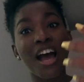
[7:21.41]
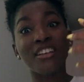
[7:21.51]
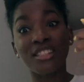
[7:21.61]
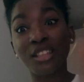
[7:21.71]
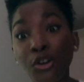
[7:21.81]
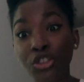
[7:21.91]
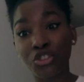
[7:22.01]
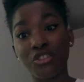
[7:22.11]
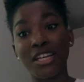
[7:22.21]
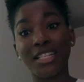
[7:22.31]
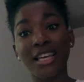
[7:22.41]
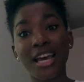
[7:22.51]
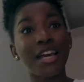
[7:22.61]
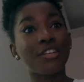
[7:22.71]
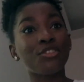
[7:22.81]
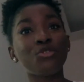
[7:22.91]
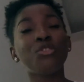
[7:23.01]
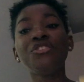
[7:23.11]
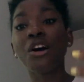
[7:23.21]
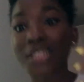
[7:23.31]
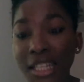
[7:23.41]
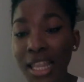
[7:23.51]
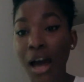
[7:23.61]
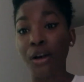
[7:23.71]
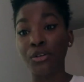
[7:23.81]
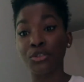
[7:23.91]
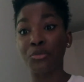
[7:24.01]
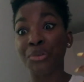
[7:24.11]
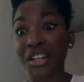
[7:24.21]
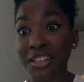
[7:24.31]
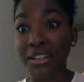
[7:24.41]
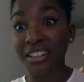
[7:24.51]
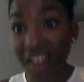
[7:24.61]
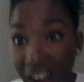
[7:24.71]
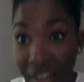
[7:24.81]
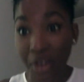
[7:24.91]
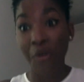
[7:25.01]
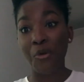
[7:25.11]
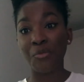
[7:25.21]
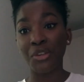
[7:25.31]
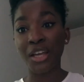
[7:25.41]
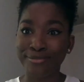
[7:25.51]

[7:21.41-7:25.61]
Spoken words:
are so strict, you're not allowed to bring a guy home.